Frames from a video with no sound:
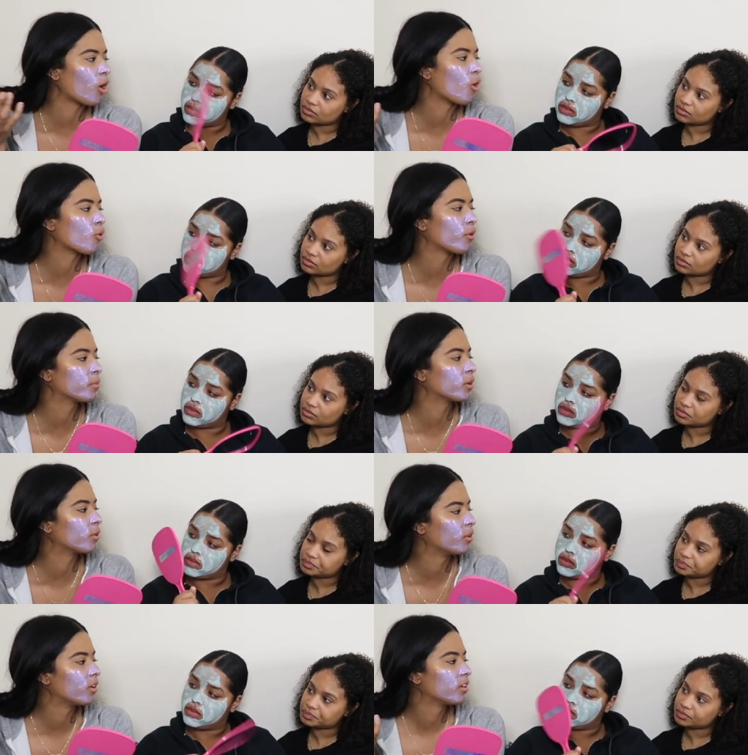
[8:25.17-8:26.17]
Speaker 1: a whole criminal.
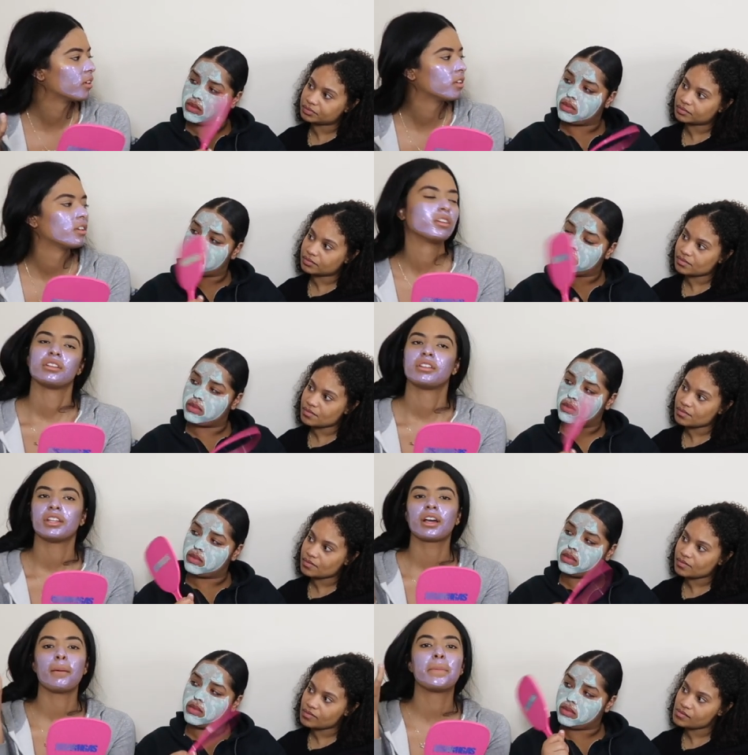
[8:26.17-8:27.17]
They
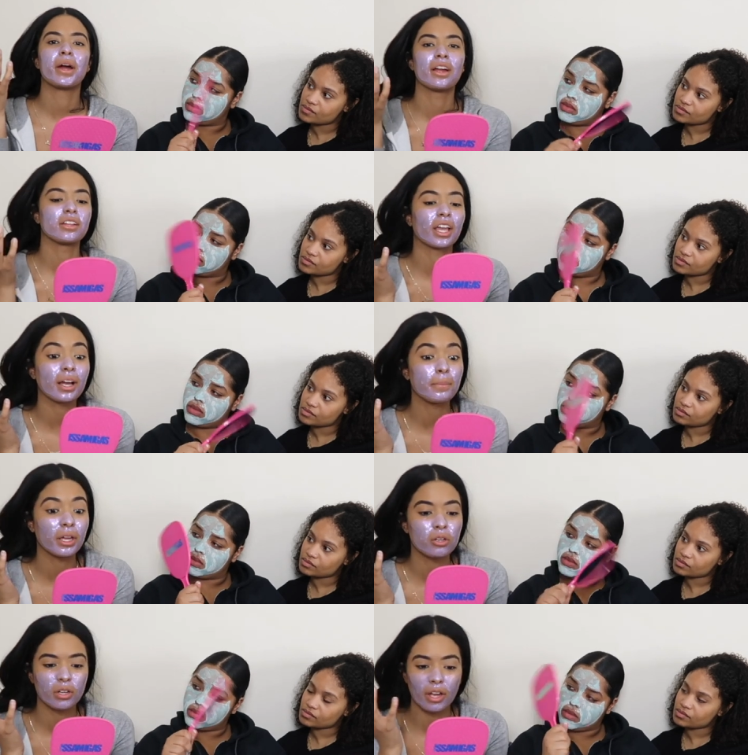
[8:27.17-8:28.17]
got burned. They gonna make
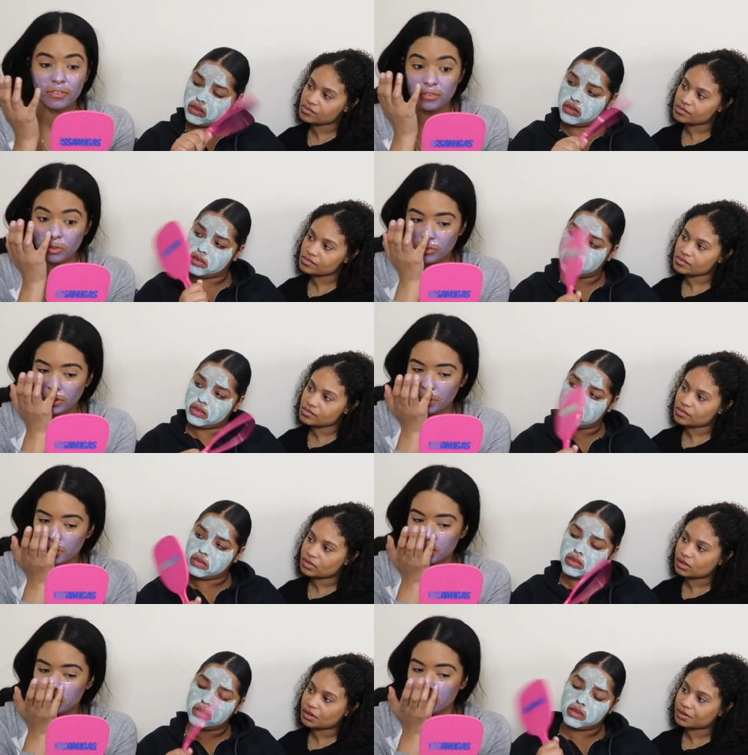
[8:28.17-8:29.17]
you get new
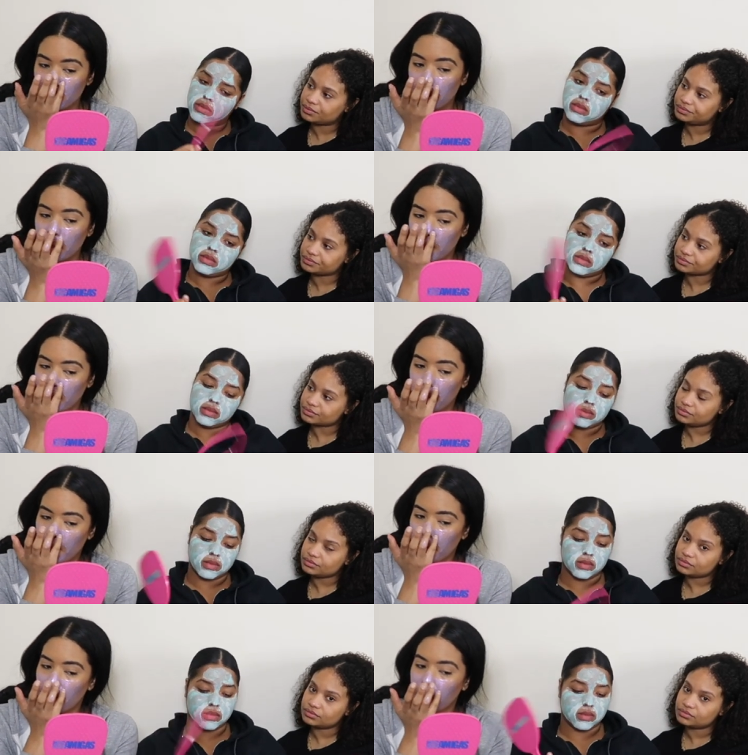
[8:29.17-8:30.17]
fingerprints.
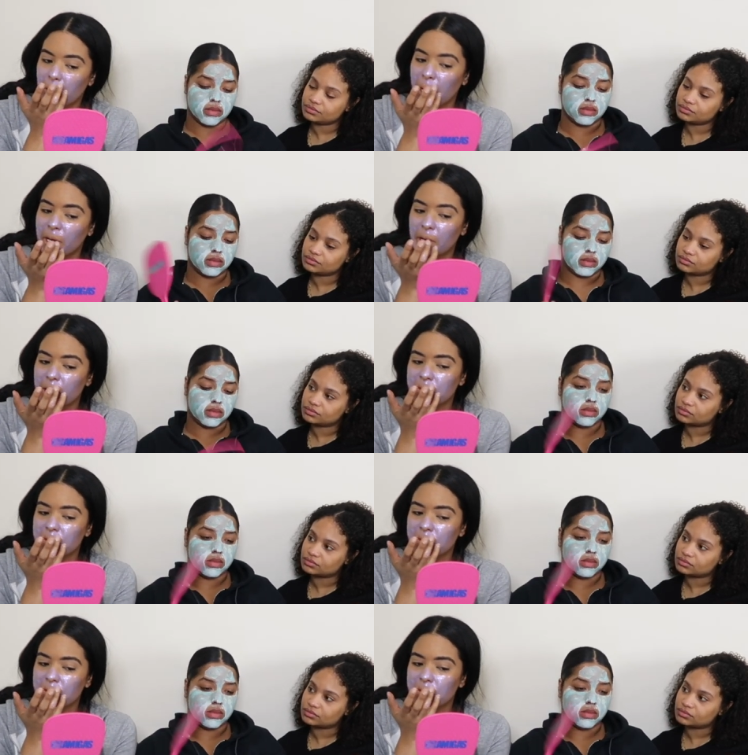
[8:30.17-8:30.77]
Like,